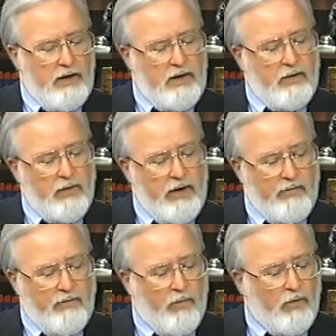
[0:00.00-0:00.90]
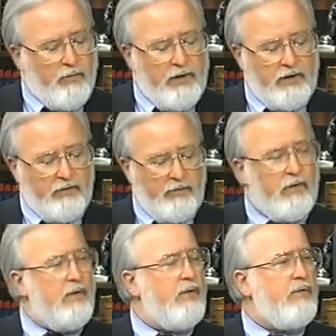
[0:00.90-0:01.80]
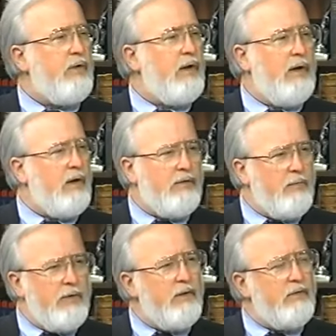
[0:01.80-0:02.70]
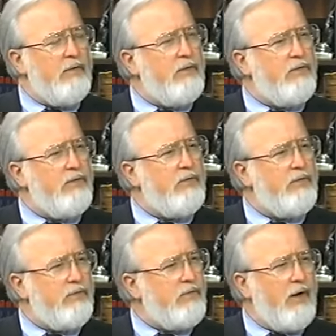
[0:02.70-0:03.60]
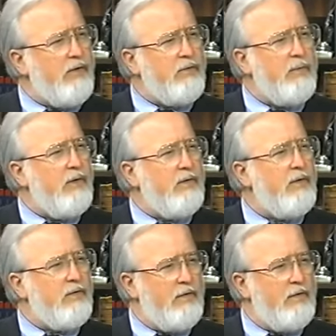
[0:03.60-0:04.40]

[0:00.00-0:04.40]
Here we have four men in the furnace, and to me this strikes me